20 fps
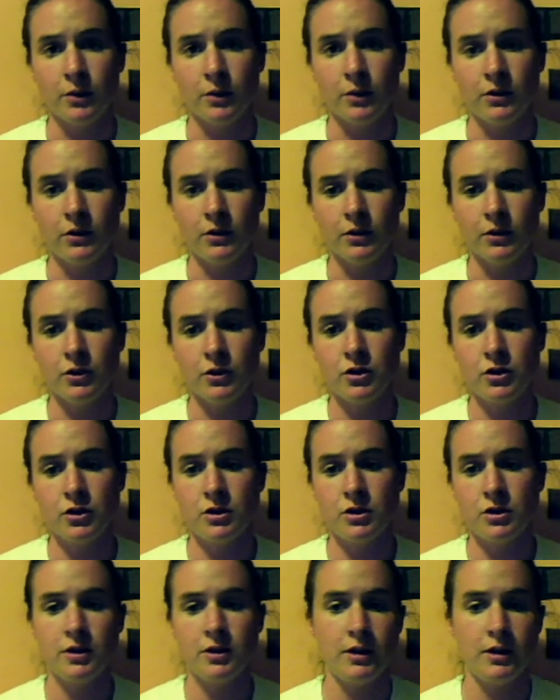
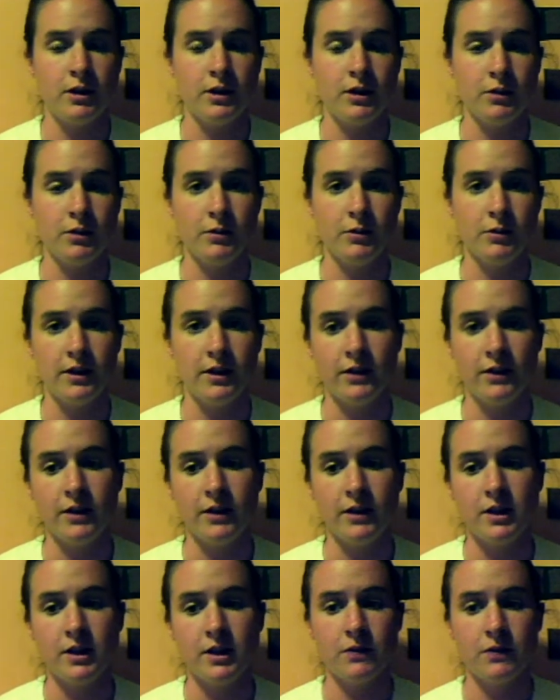research in related
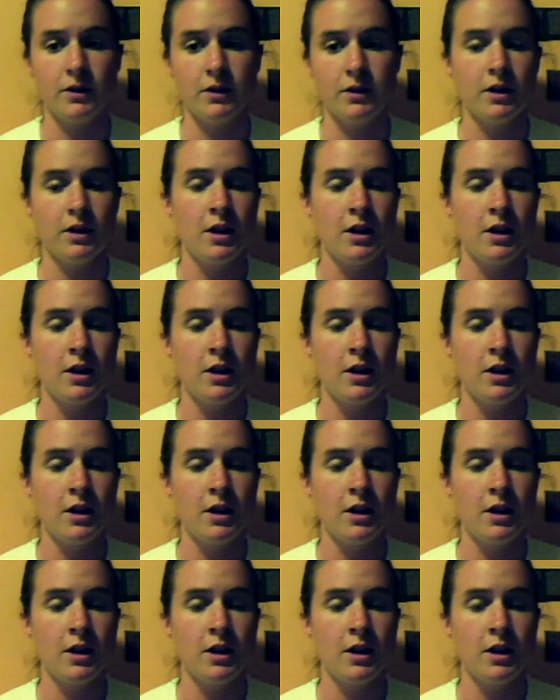scientific